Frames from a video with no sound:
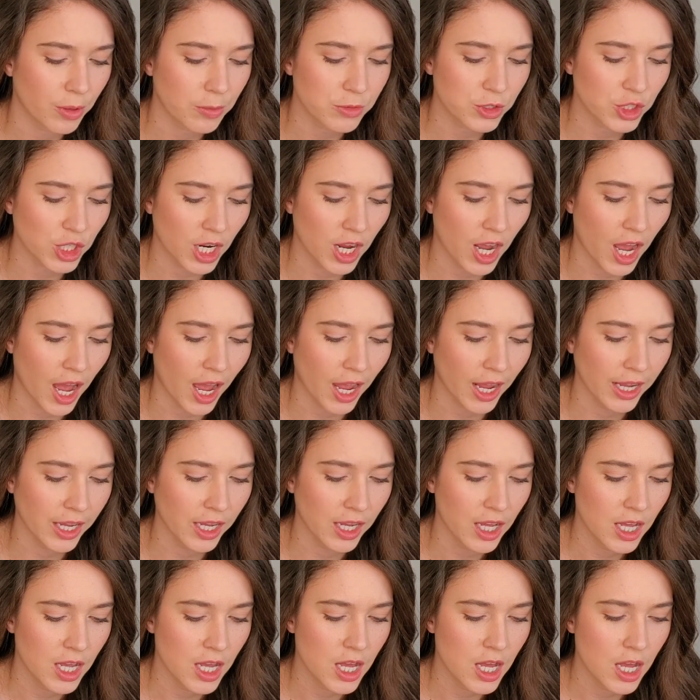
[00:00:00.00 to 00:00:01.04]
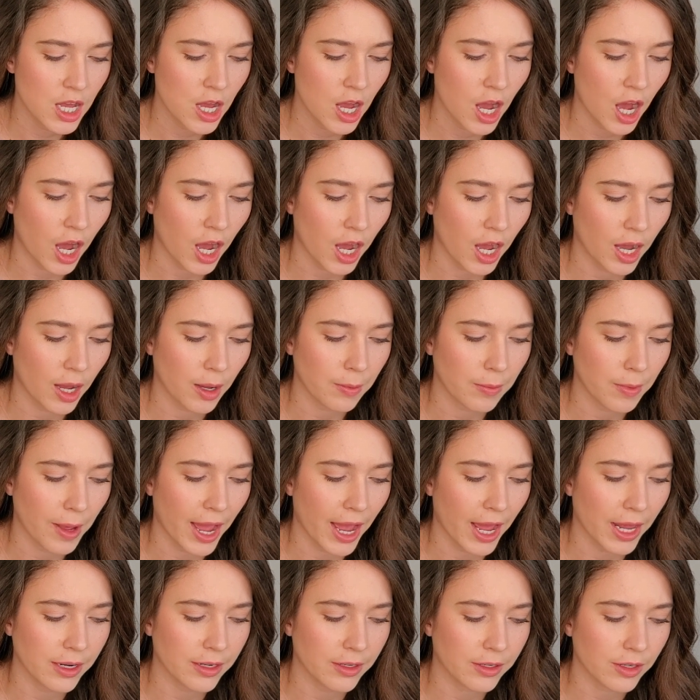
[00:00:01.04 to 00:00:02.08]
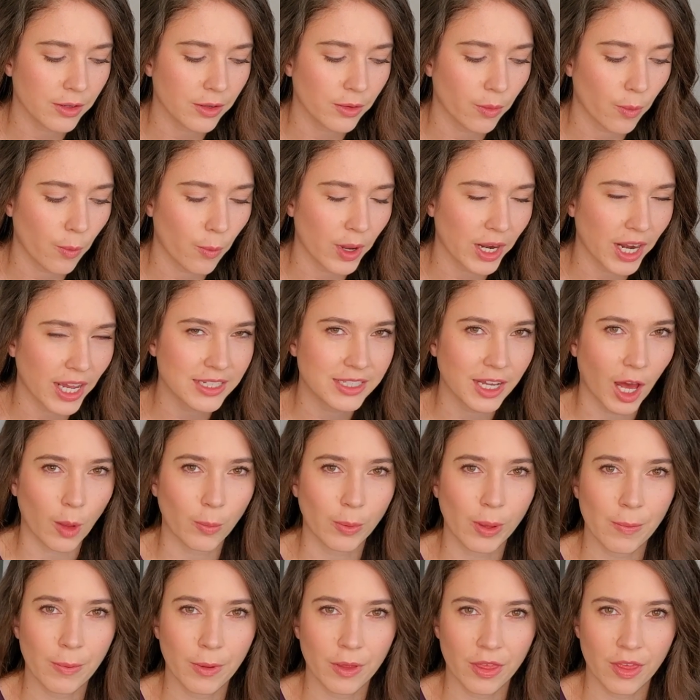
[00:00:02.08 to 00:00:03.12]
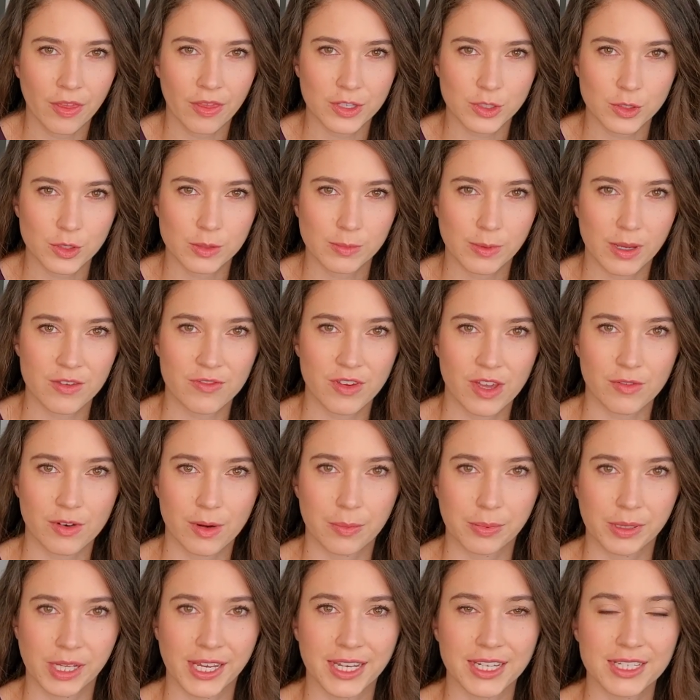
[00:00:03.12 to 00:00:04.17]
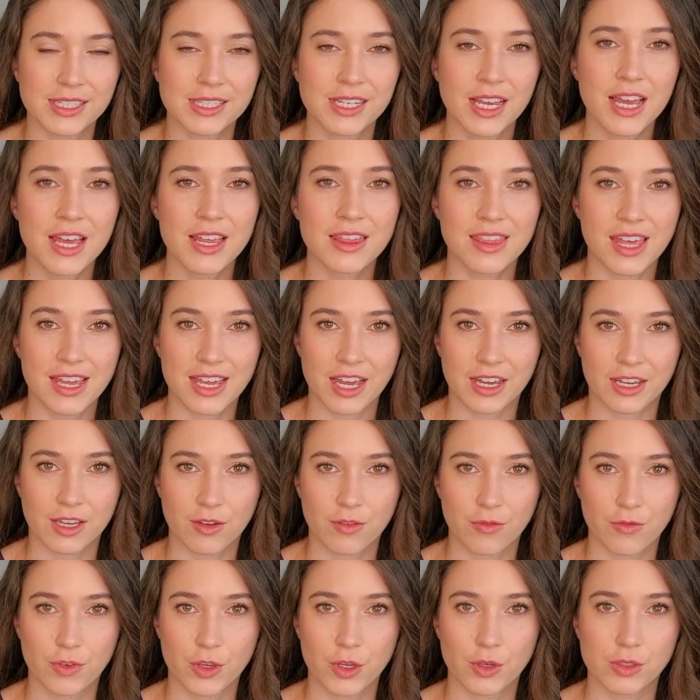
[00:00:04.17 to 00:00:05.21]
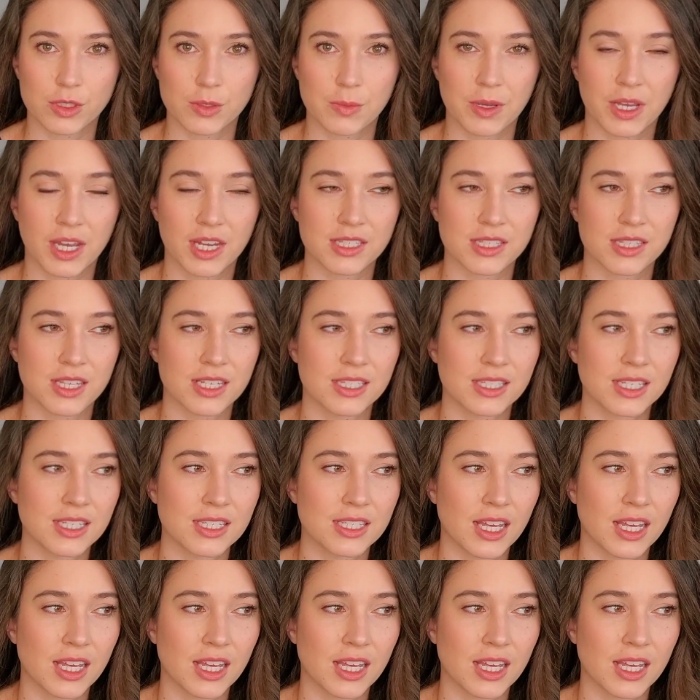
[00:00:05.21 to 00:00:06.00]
Shanghai. And when I tell people that this was my favorite place, they get confused because this is